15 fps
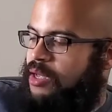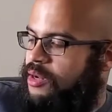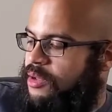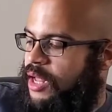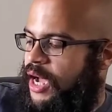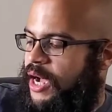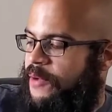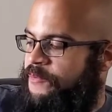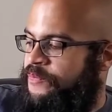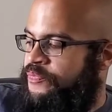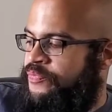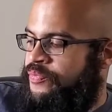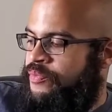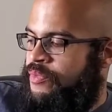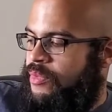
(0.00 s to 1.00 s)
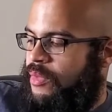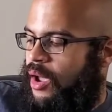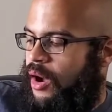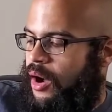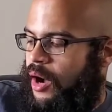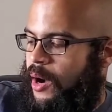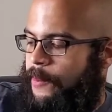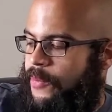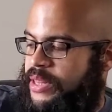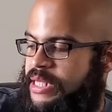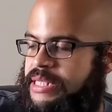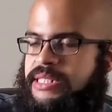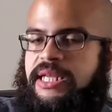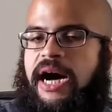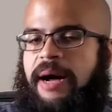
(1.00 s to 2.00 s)
gonna lie, with
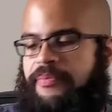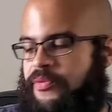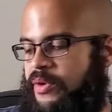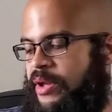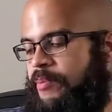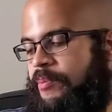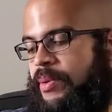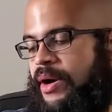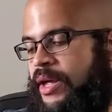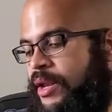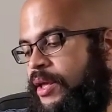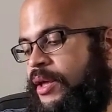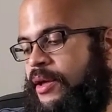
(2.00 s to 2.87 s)
these top three. But